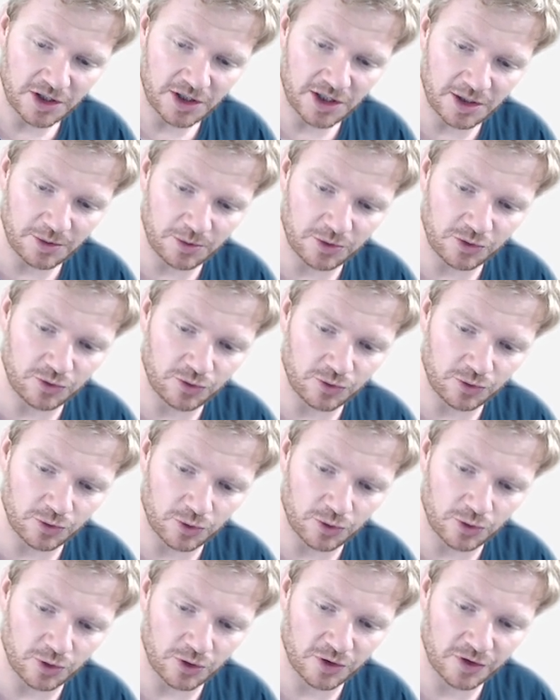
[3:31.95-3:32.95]
I would
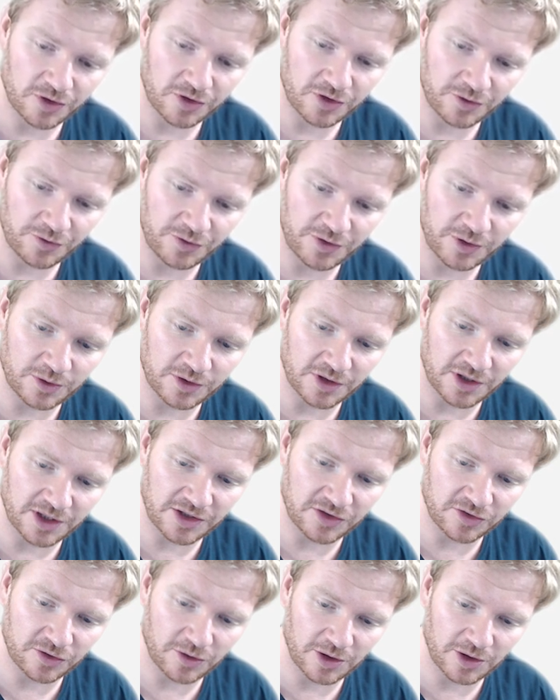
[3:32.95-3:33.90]
draw the field lines